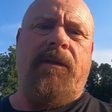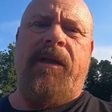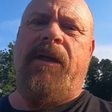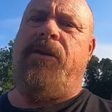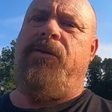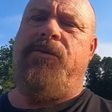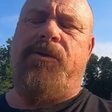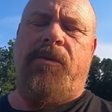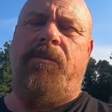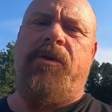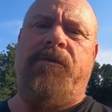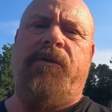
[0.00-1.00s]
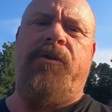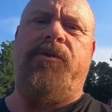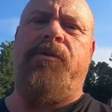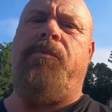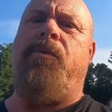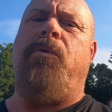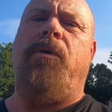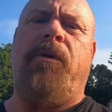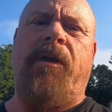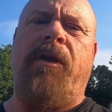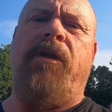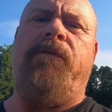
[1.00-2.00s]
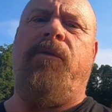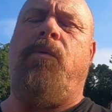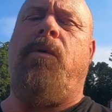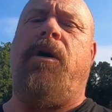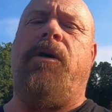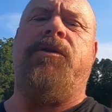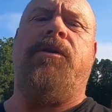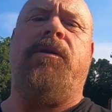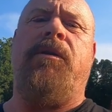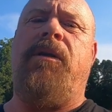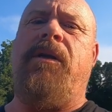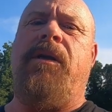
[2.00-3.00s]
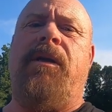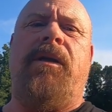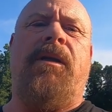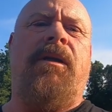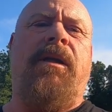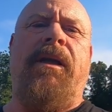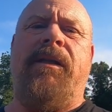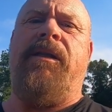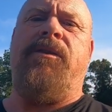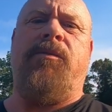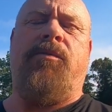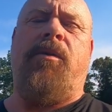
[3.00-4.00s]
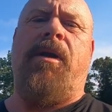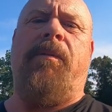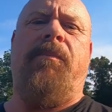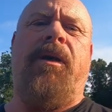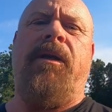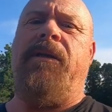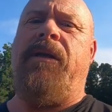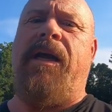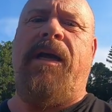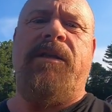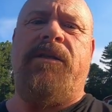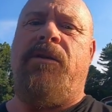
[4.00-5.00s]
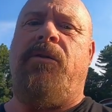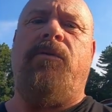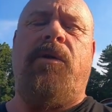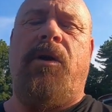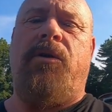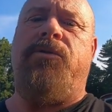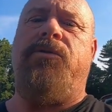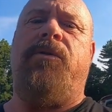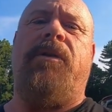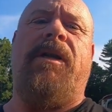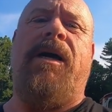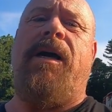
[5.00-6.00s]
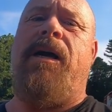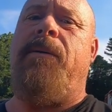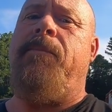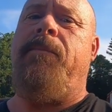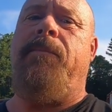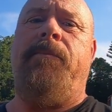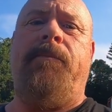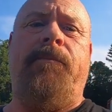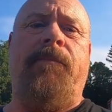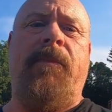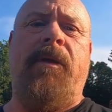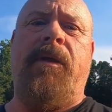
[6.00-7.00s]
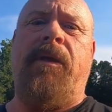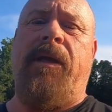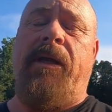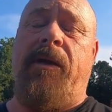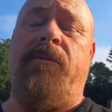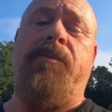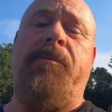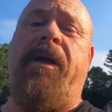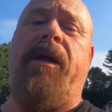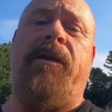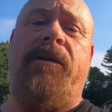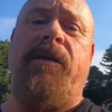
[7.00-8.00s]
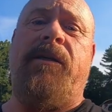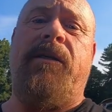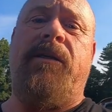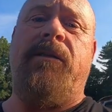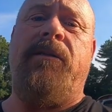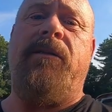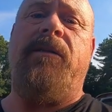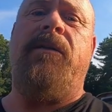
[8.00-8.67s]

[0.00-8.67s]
Thank you so much for your support. Thank you for watching. Hit that subscribe button, guys. It don't cost you a dime. It helps me out a ton.